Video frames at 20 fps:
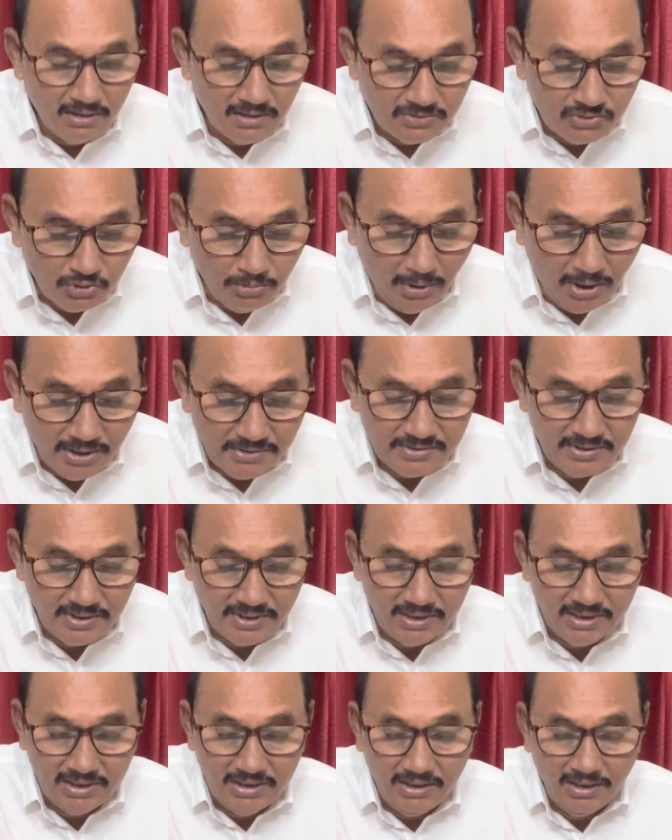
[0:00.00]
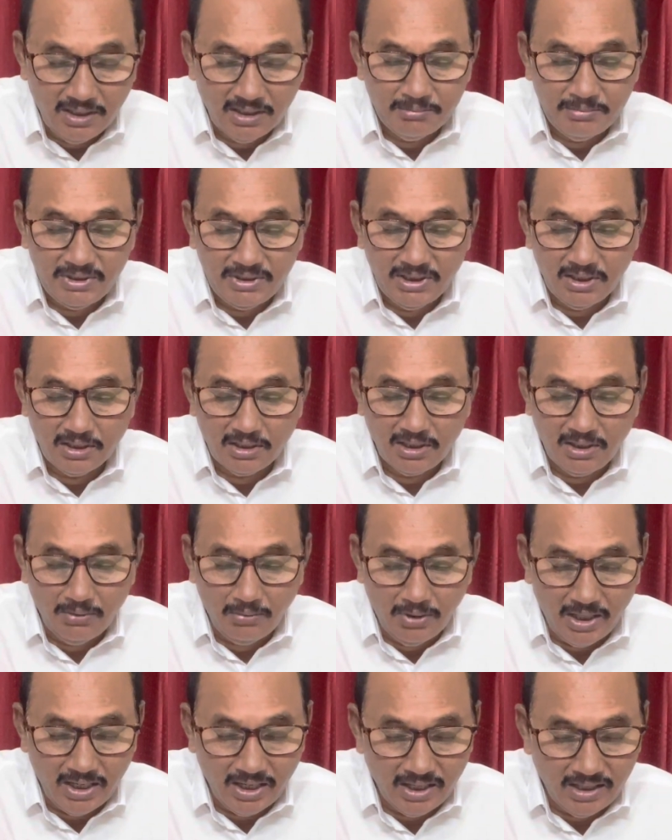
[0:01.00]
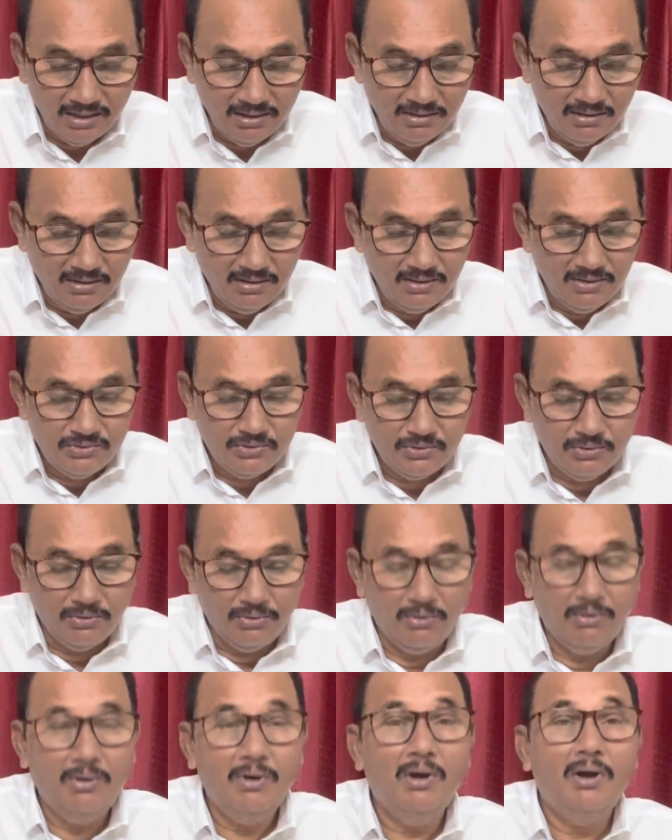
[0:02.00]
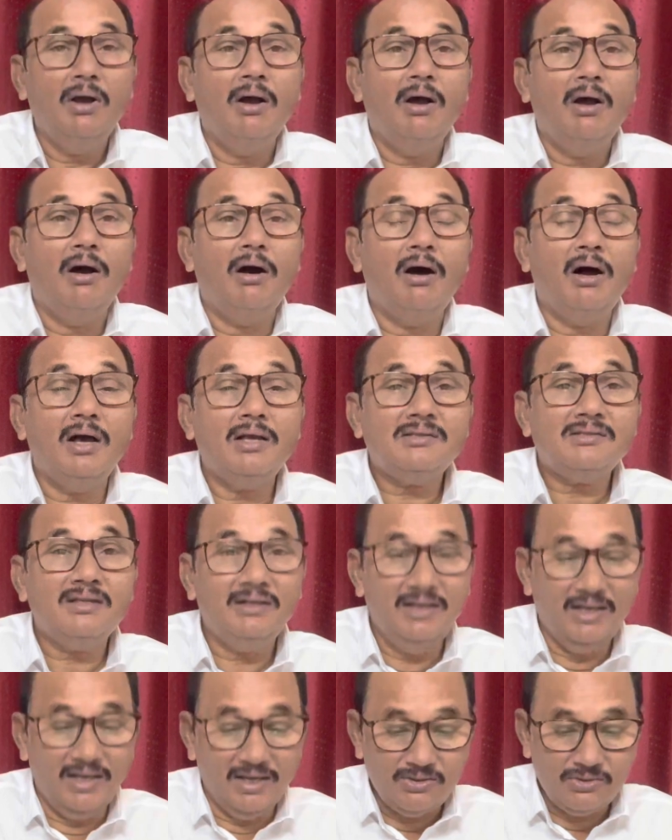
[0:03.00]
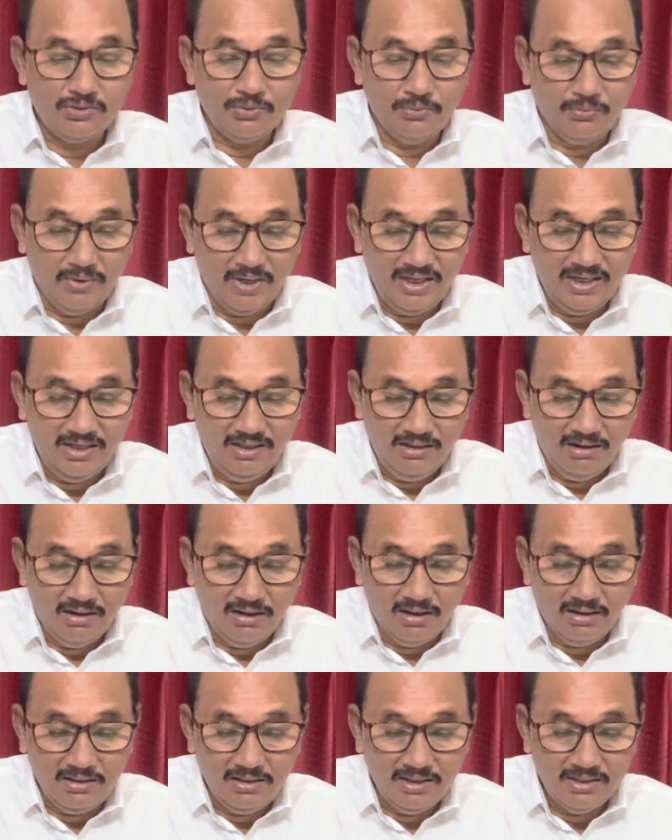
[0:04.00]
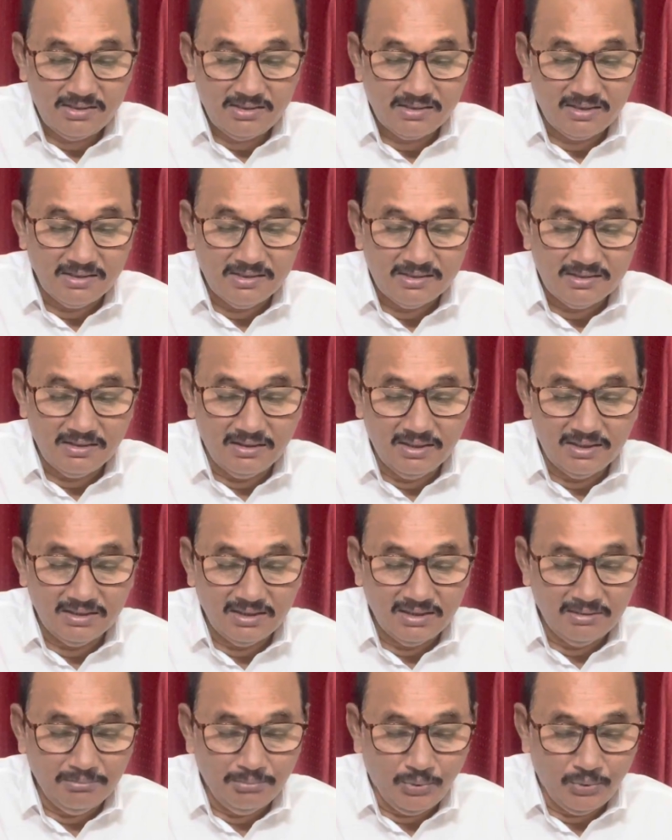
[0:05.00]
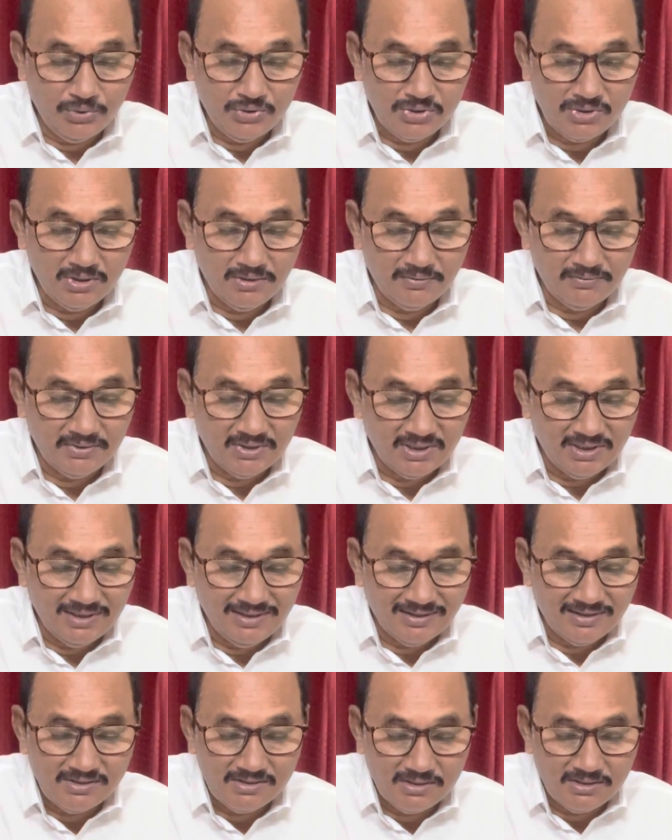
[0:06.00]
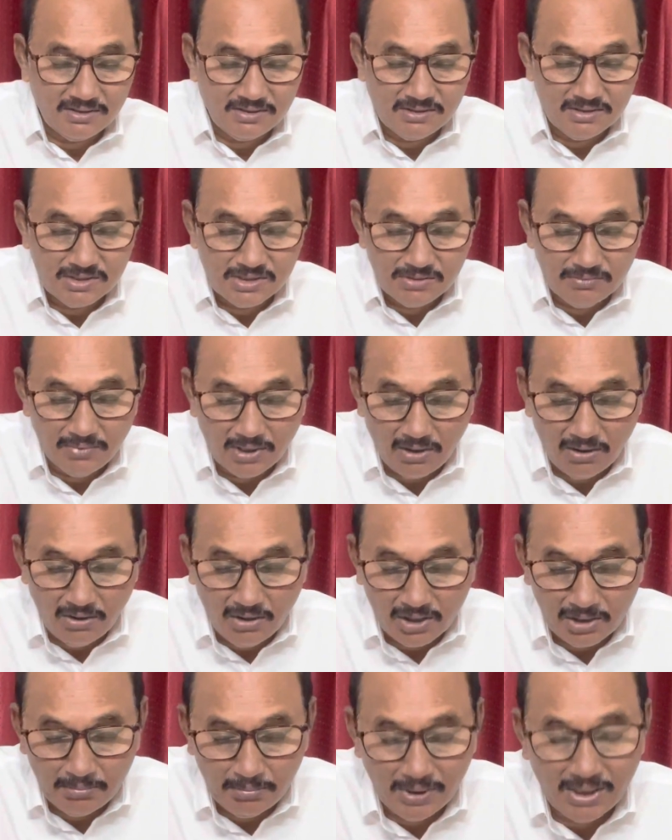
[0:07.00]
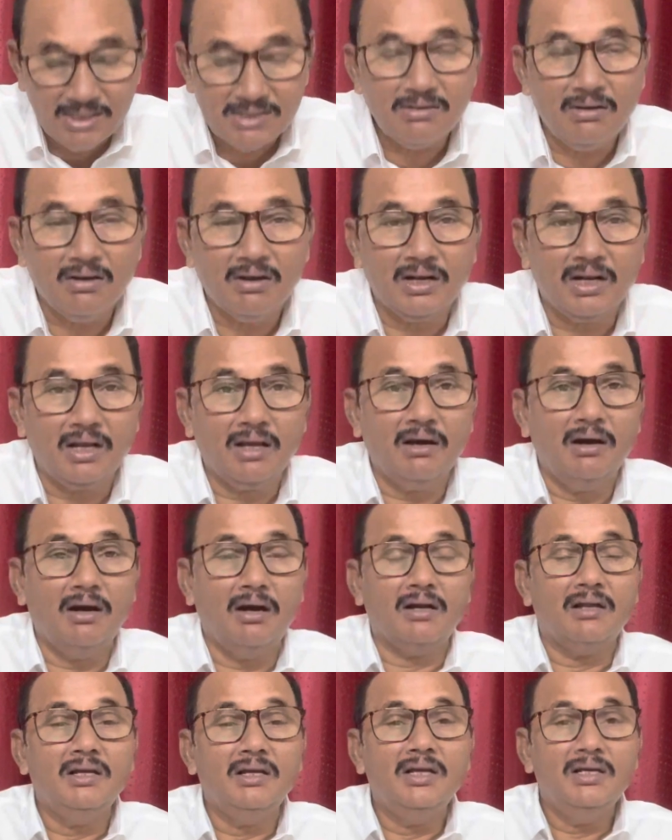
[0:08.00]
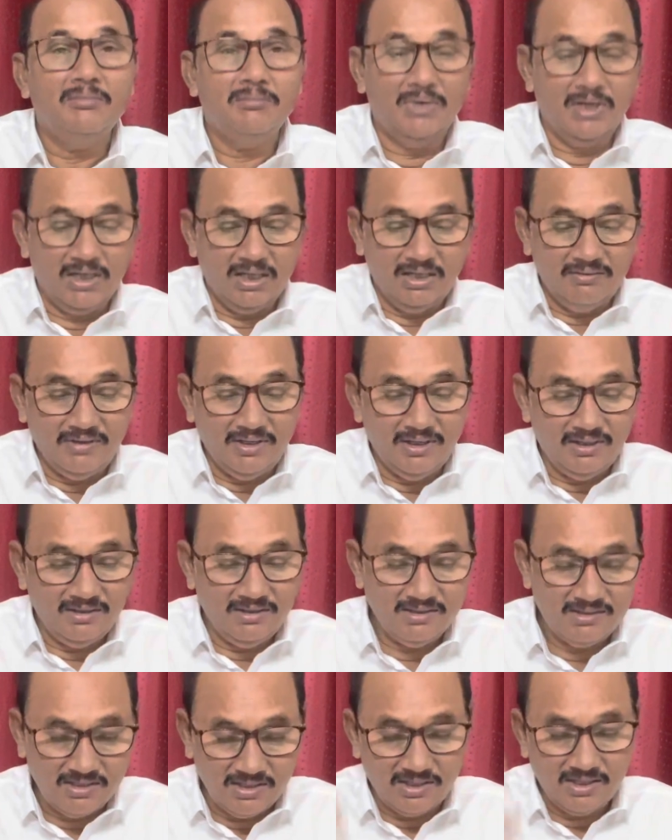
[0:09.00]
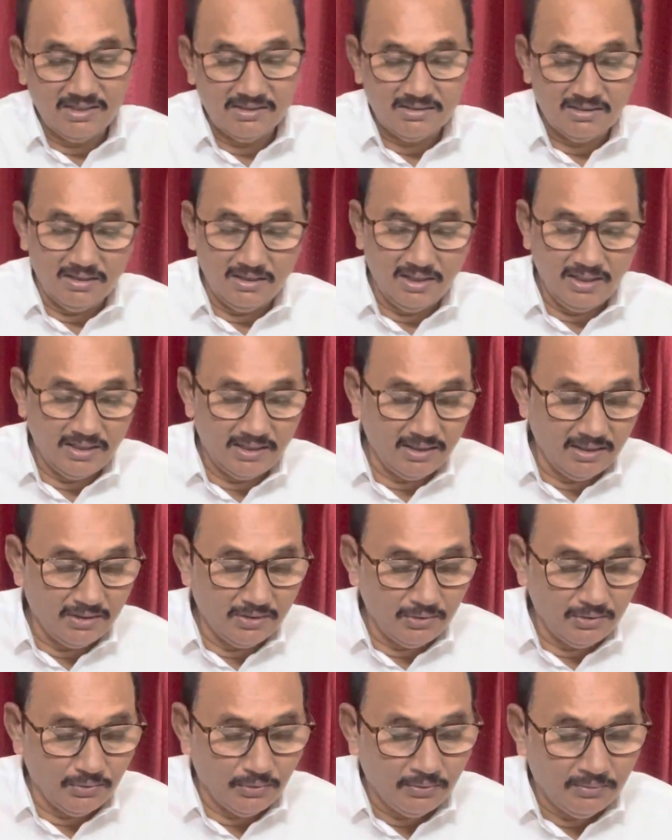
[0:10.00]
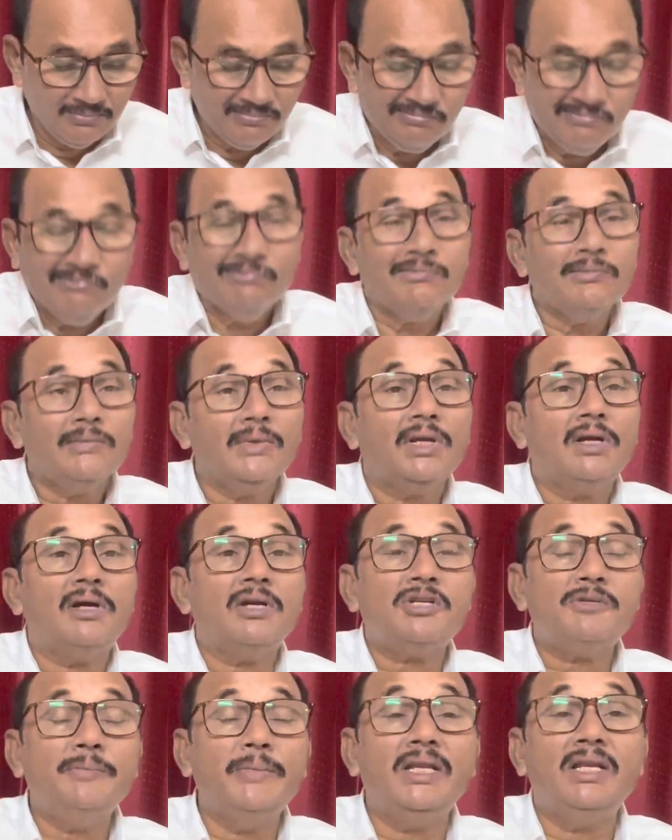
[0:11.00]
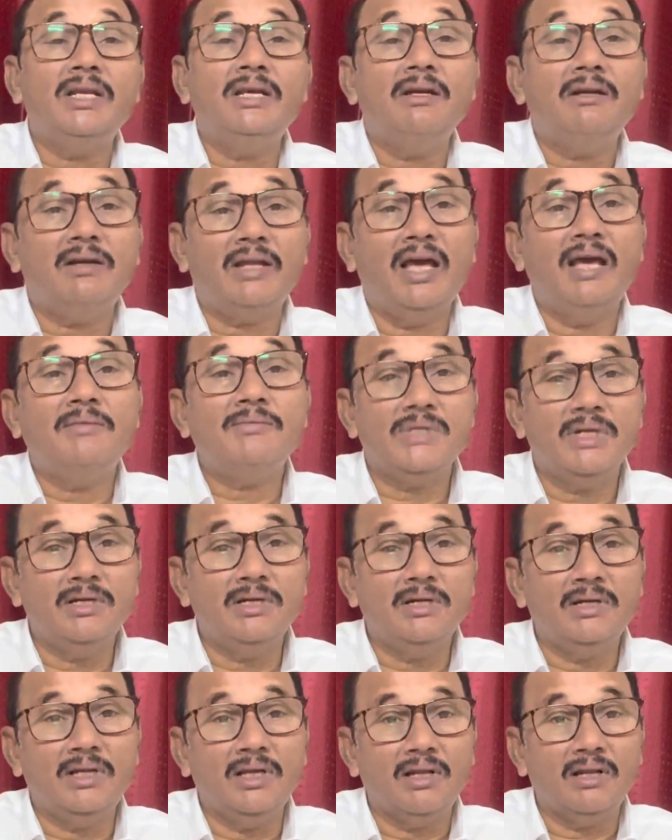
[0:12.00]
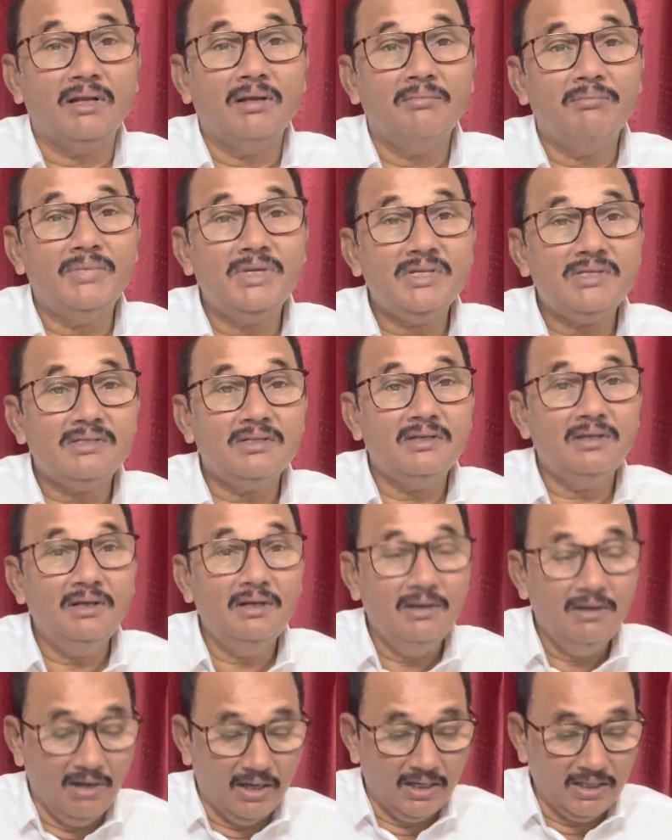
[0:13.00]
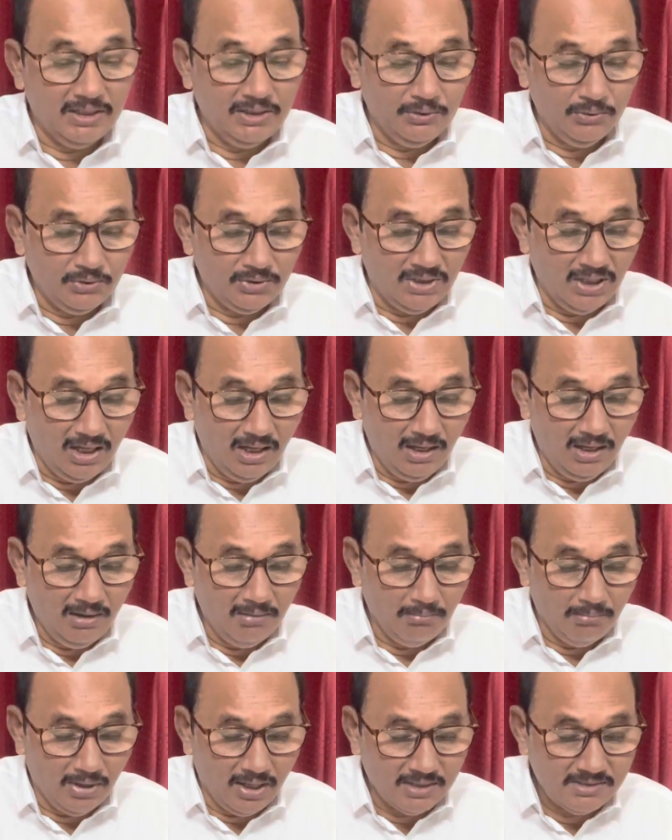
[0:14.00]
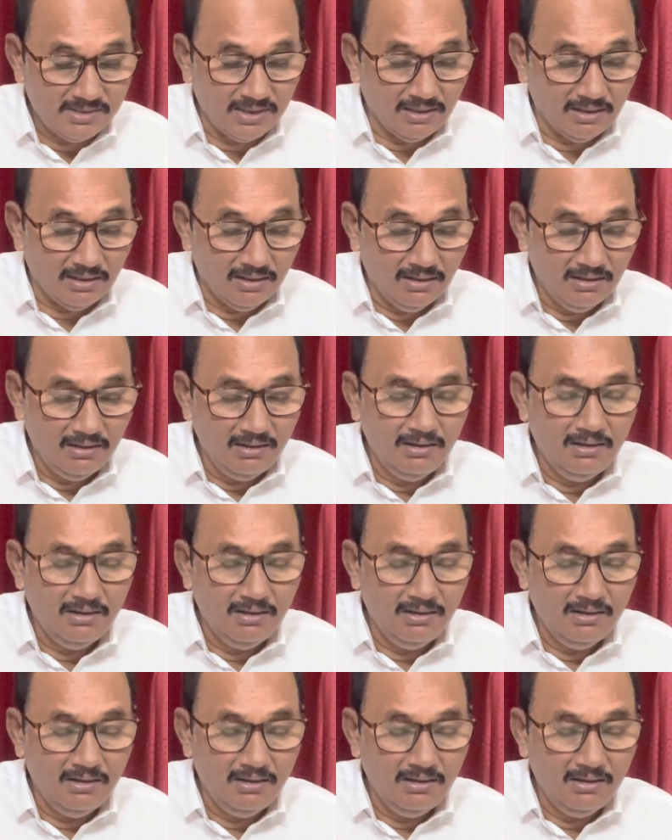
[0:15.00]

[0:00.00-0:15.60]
Subhash Reddy and B.R. Gawai, so asked as to why orders concerning the imposition of the restrictions were not placed on record. But anyway, this is a case relating to Kashmiri Times editor, Miss Aniruddha Basin.